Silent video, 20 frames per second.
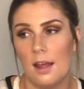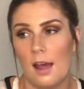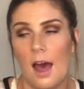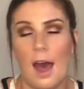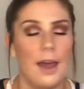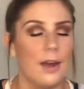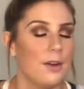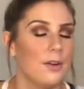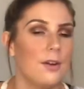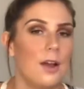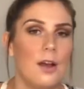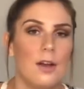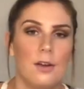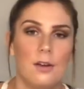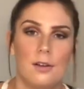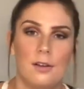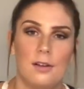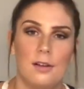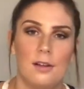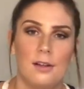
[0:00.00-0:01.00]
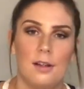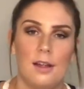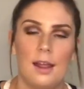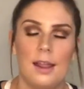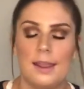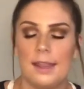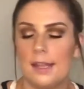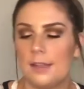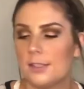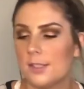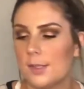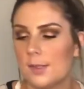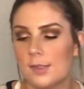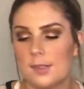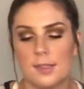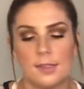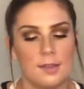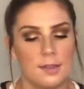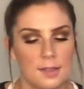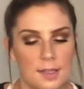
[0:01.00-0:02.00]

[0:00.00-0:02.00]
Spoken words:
I don't know. This is